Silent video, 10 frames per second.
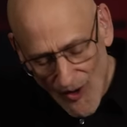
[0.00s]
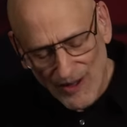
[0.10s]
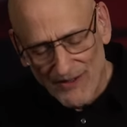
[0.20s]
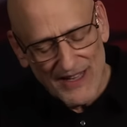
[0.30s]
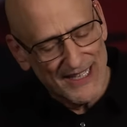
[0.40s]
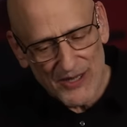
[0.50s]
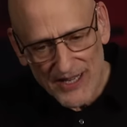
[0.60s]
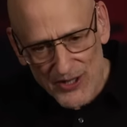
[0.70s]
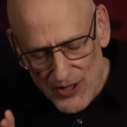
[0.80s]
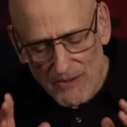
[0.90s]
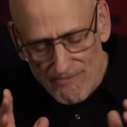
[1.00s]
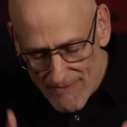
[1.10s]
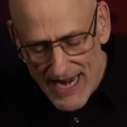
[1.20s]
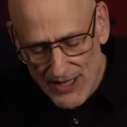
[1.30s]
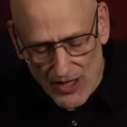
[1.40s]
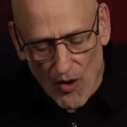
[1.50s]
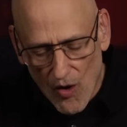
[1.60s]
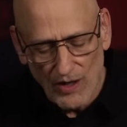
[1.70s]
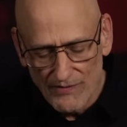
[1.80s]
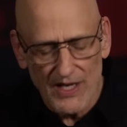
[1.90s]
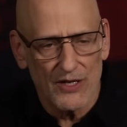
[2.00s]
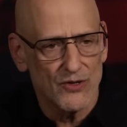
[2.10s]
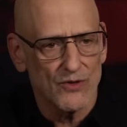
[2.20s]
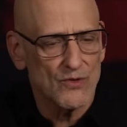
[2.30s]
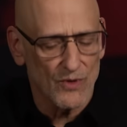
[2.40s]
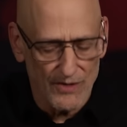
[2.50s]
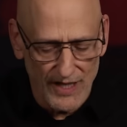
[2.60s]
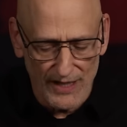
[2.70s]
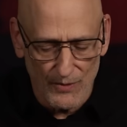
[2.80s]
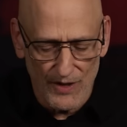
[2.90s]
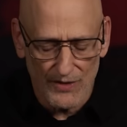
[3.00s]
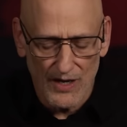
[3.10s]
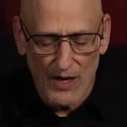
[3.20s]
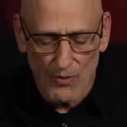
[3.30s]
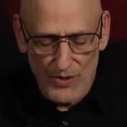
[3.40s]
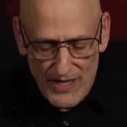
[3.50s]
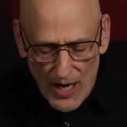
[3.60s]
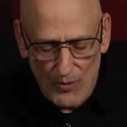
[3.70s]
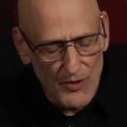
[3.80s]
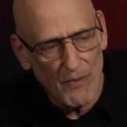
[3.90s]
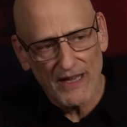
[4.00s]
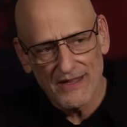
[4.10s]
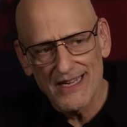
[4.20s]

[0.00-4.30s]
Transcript: It's just amazing. All of the issues we're dealing with were dealt with by